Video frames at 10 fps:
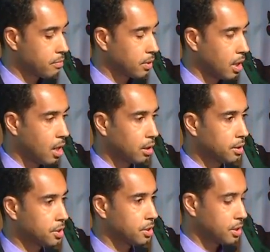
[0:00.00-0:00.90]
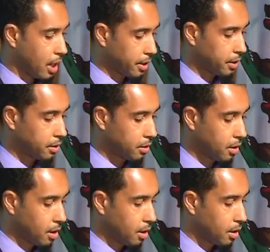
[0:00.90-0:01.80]
college dining
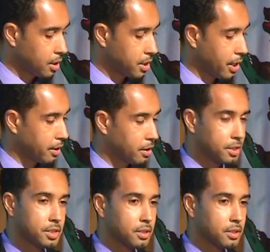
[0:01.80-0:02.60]
is that it